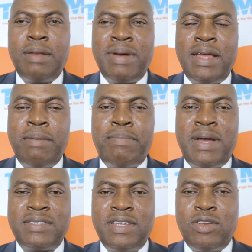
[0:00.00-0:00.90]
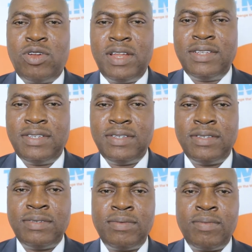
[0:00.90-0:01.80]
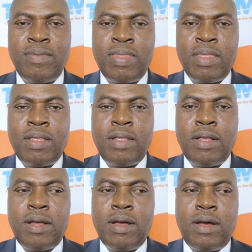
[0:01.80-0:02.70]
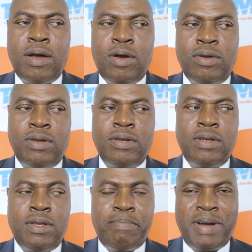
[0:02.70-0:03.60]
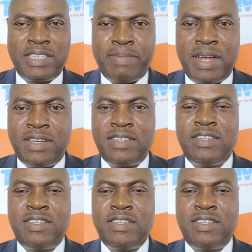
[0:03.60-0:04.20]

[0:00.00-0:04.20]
by impacting knowledge on the participants.